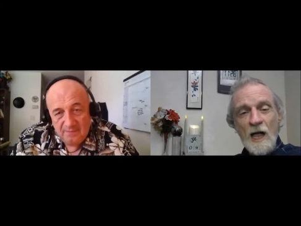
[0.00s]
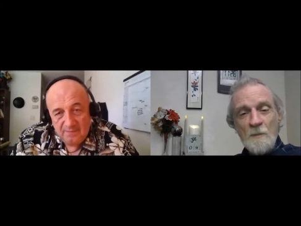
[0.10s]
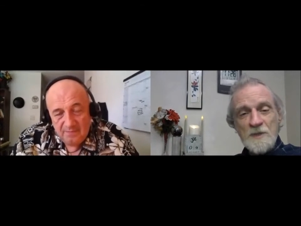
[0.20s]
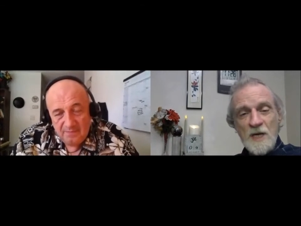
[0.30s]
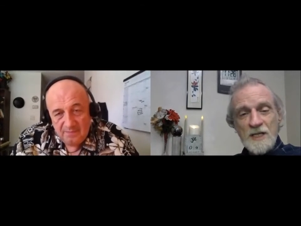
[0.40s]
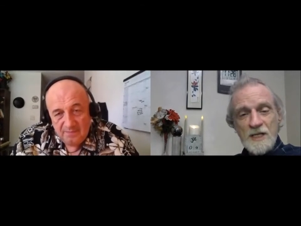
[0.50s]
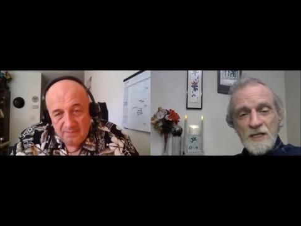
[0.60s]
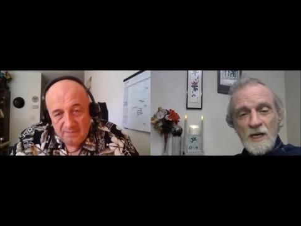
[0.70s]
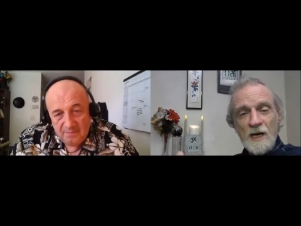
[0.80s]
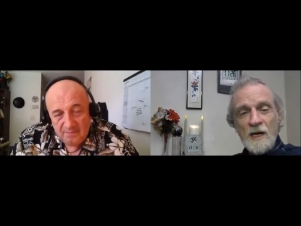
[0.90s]
Speaker 1: helps
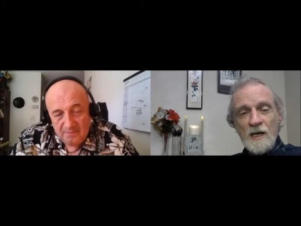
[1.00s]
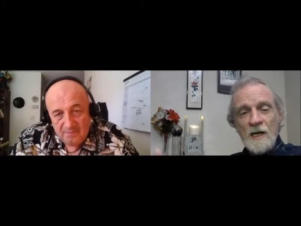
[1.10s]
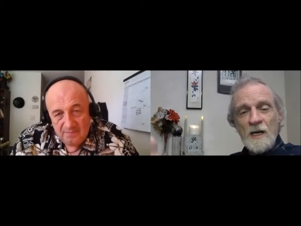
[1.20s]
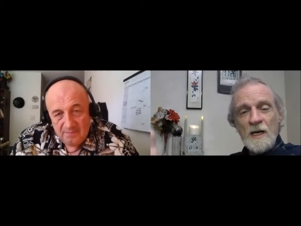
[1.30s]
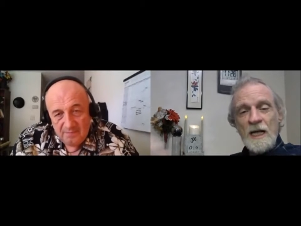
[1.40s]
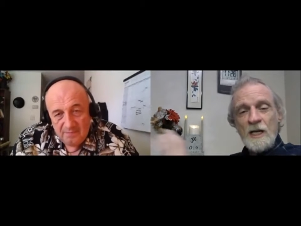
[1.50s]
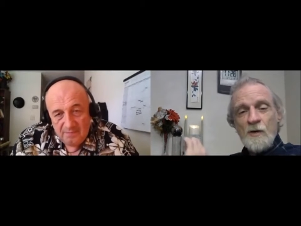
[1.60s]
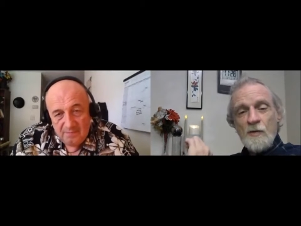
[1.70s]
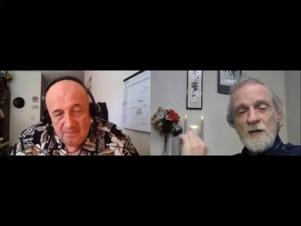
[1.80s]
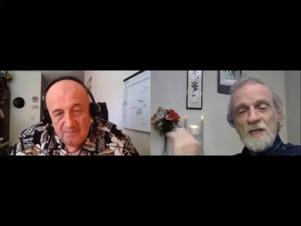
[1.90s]
us uh,
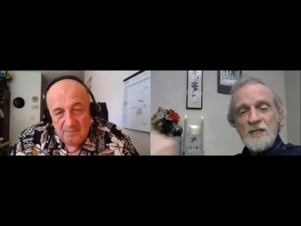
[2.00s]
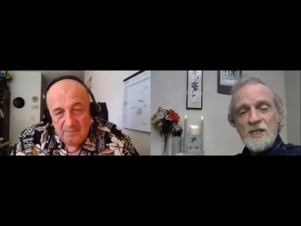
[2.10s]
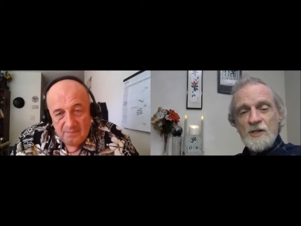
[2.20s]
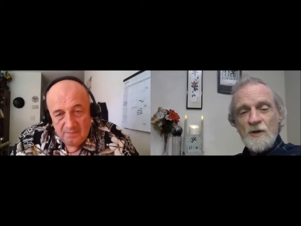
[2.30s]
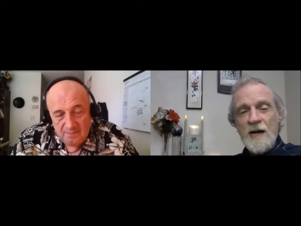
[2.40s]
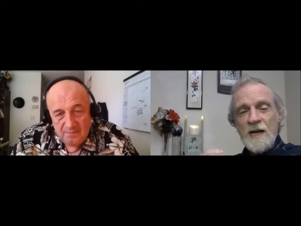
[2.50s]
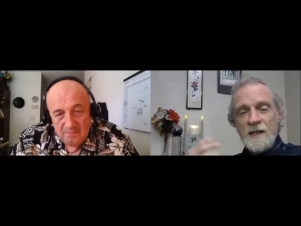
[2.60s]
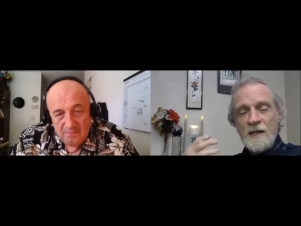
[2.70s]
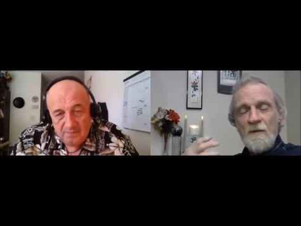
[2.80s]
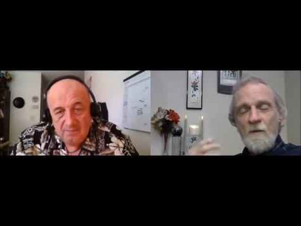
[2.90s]
increase the
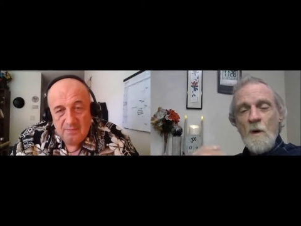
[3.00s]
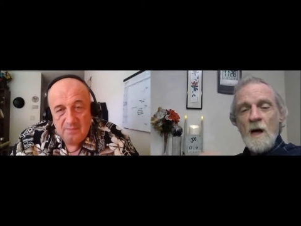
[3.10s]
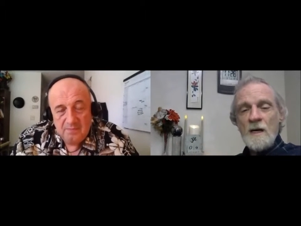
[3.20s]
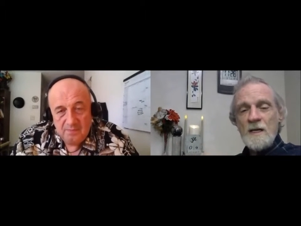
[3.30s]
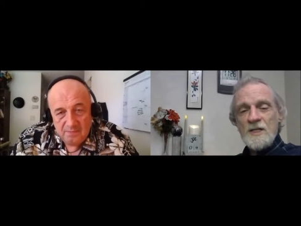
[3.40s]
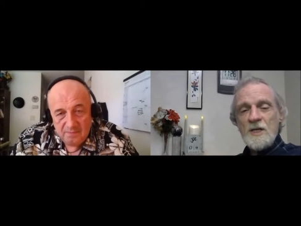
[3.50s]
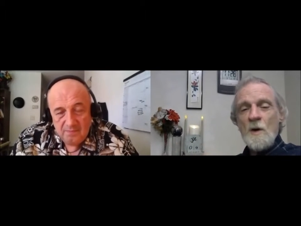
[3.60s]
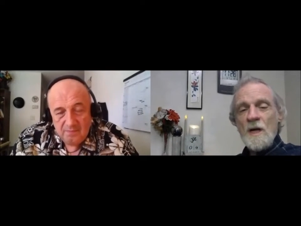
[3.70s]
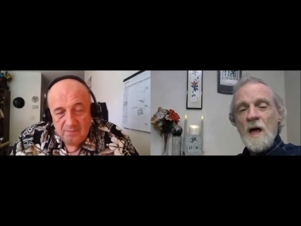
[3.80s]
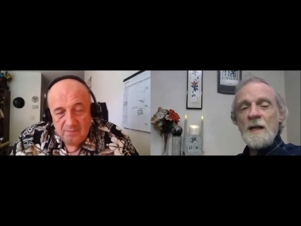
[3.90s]
strength of what is
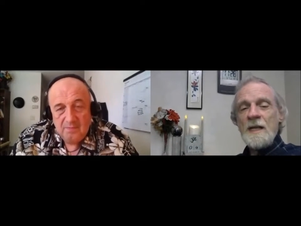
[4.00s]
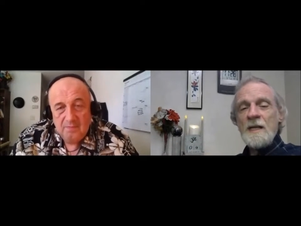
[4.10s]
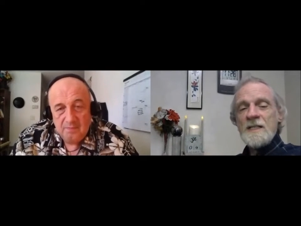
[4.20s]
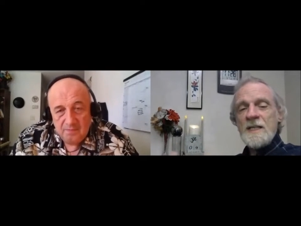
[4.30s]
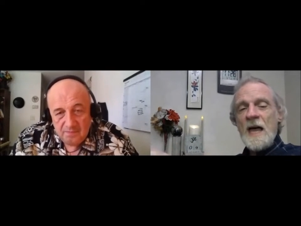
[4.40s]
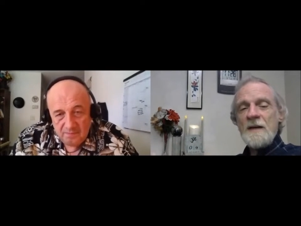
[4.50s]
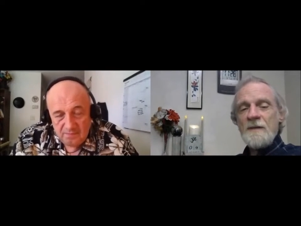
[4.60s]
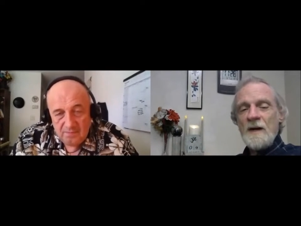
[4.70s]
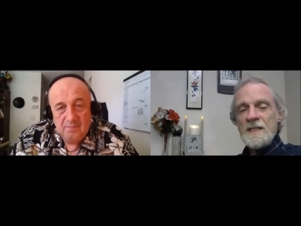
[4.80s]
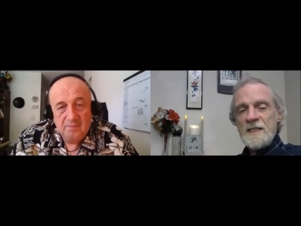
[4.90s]
going on inside
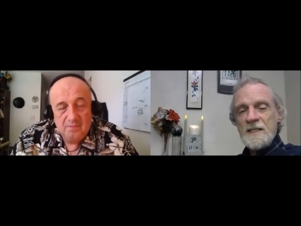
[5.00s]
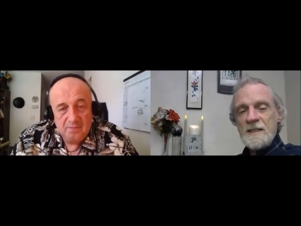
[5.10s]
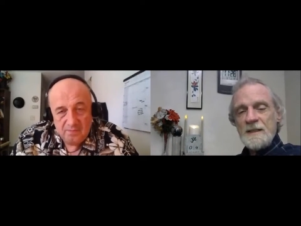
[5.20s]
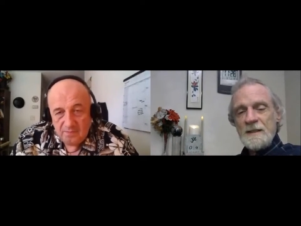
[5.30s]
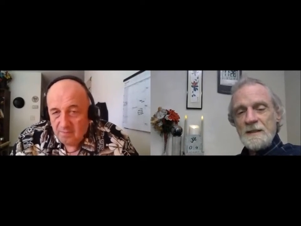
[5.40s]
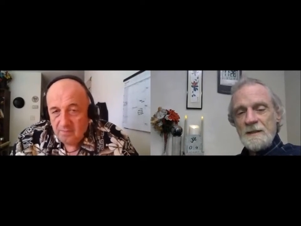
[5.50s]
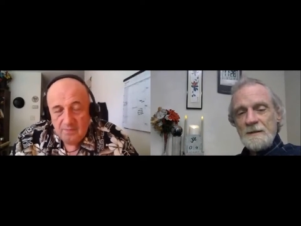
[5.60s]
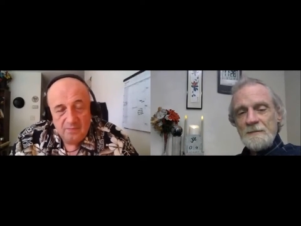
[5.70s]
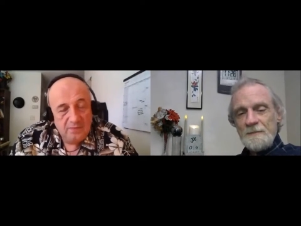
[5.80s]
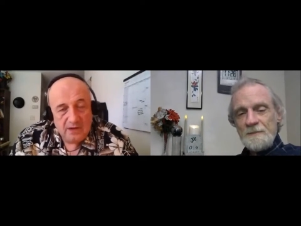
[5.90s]
of us.
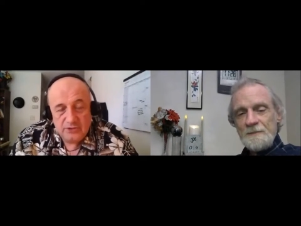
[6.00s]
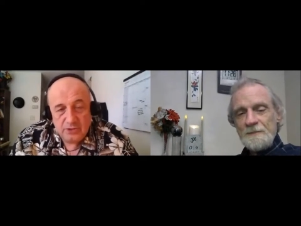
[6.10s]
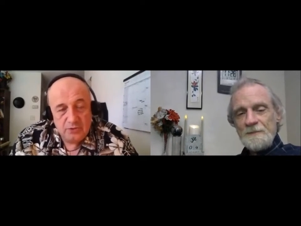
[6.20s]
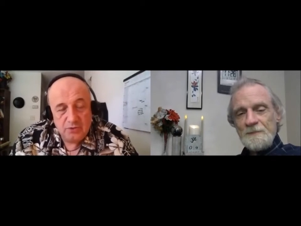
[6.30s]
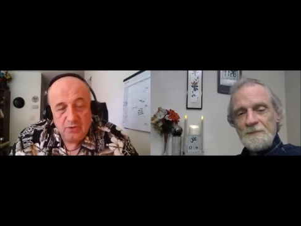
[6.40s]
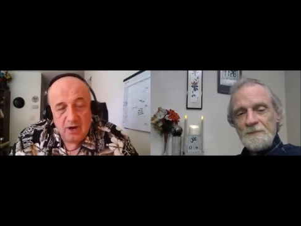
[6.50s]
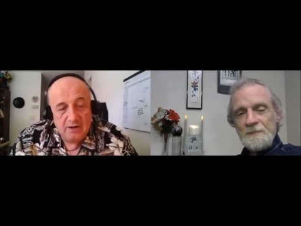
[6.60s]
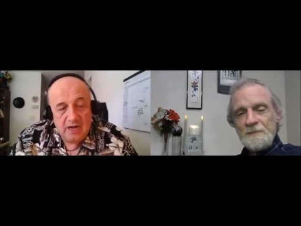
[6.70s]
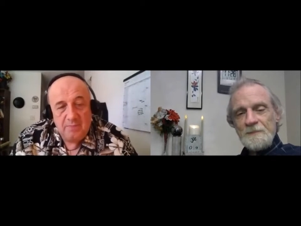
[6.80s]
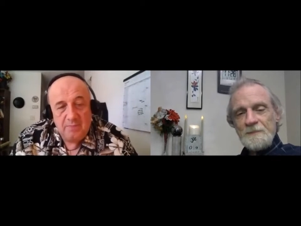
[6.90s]
Speaker 2: That's so true, Ron.
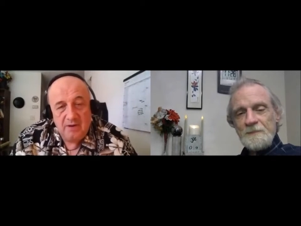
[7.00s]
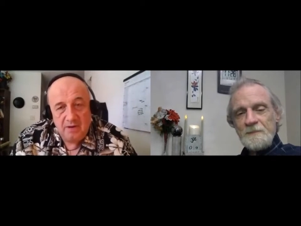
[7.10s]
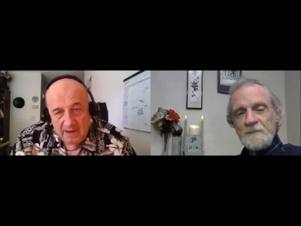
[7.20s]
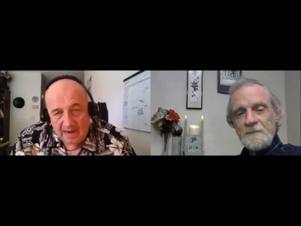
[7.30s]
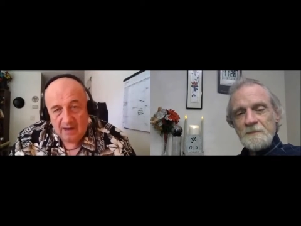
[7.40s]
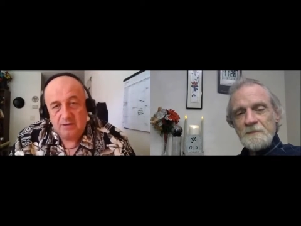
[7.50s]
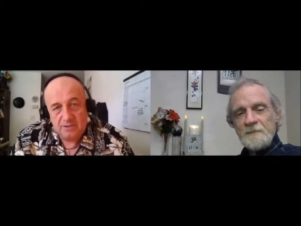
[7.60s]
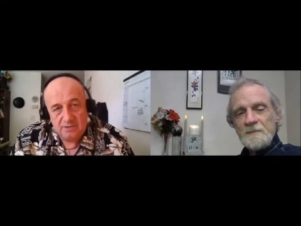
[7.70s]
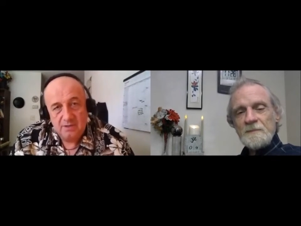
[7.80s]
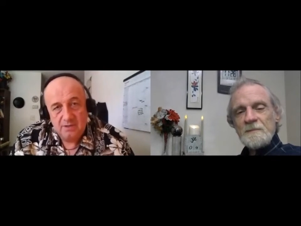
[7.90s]
Keeping the
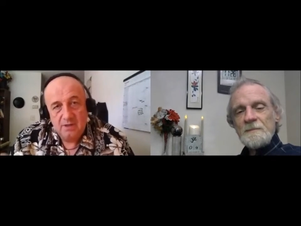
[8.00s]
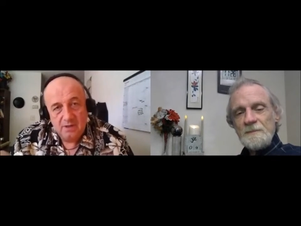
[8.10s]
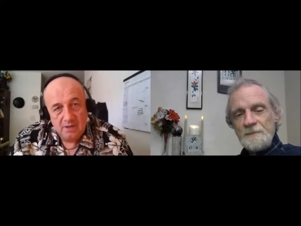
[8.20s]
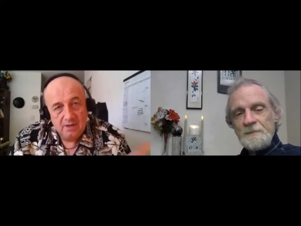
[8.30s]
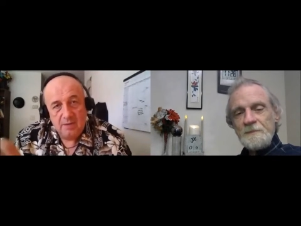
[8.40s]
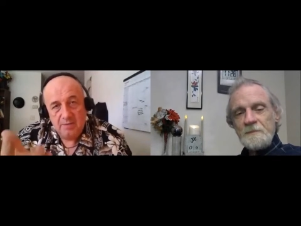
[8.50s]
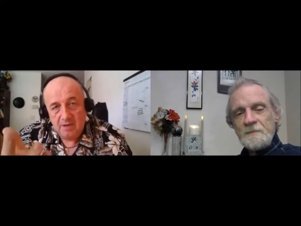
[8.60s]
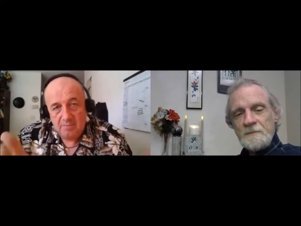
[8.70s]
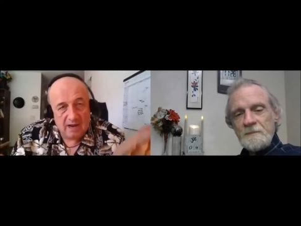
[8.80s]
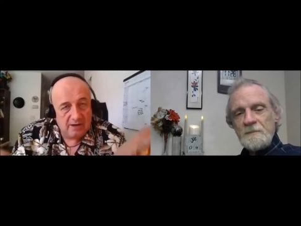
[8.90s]
balance keeping
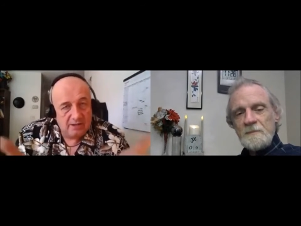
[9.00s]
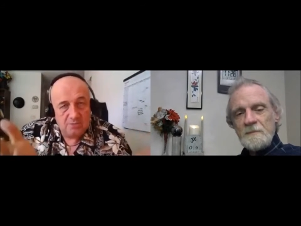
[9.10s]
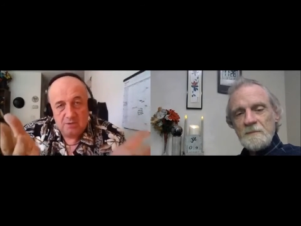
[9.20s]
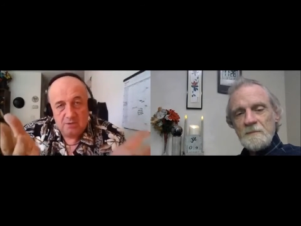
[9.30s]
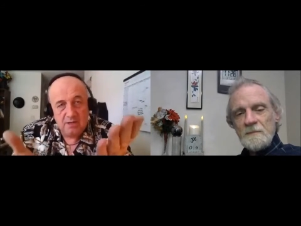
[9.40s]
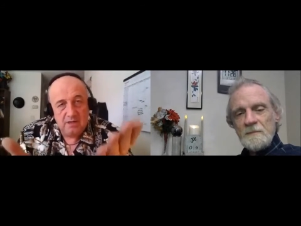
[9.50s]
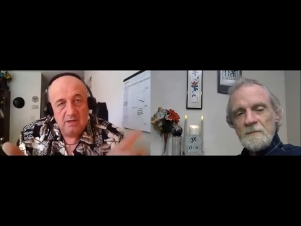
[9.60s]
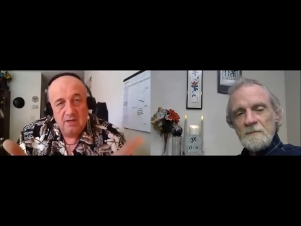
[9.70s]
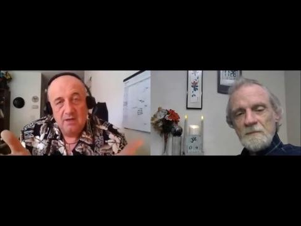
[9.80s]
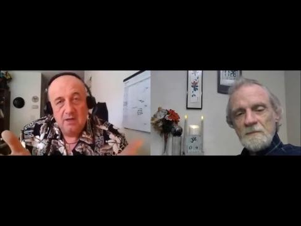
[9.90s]
the balance
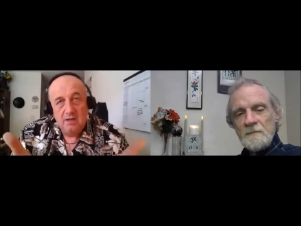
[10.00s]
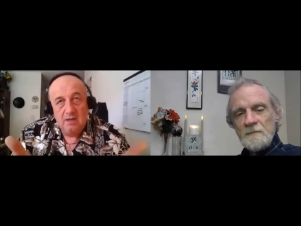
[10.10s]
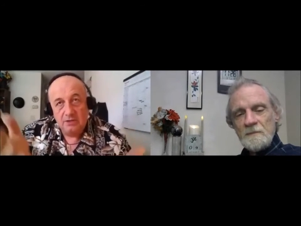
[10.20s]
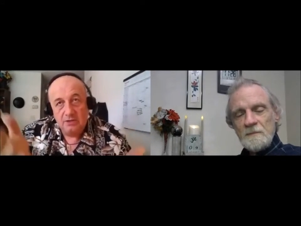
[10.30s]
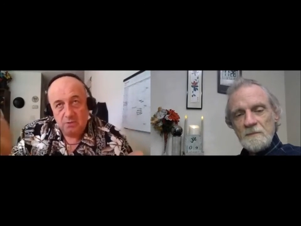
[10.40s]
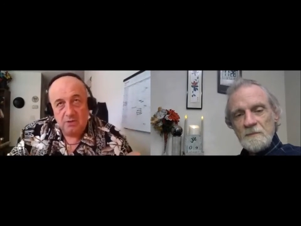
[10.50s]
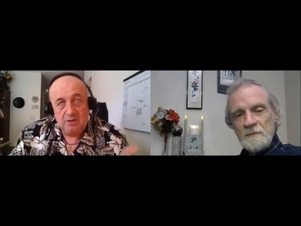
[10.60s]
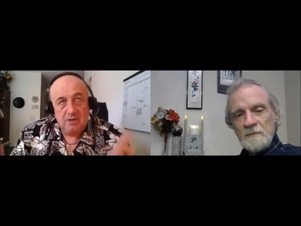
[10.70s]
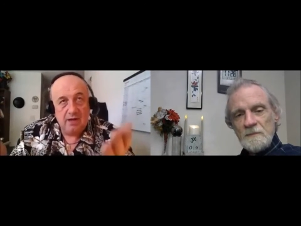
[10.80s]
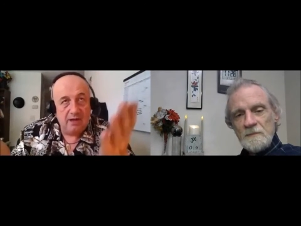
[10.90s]
between this
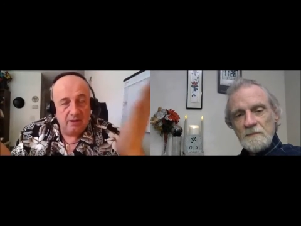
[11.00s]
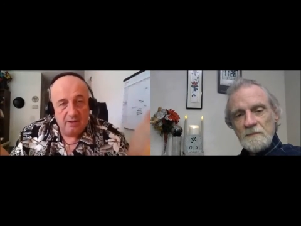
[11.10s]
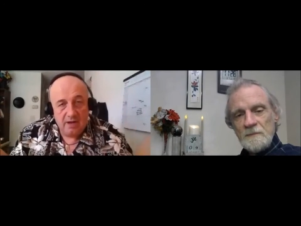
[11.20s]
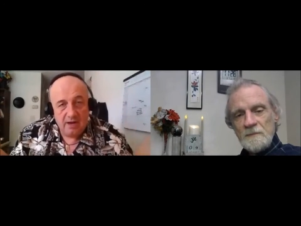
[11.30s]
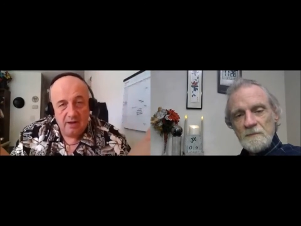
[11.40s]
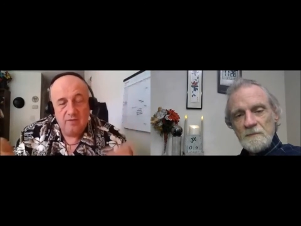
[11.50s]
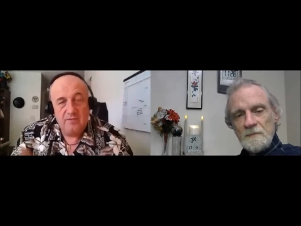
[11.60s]
world and the and the